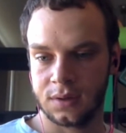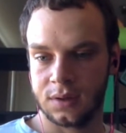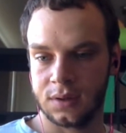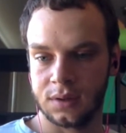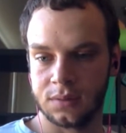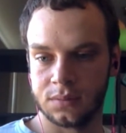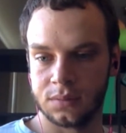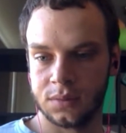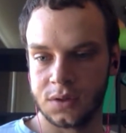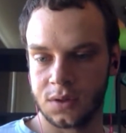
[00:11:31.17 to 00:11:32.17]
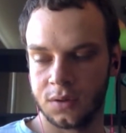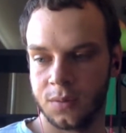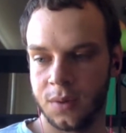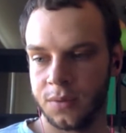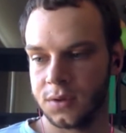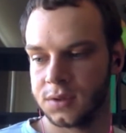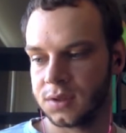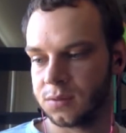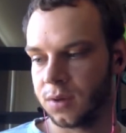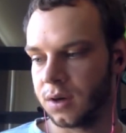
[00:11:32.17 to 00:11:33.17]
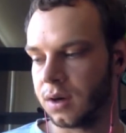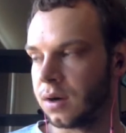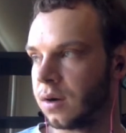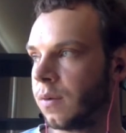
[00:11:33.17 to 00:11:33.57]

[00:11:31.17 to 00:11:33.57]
There's going to be a process where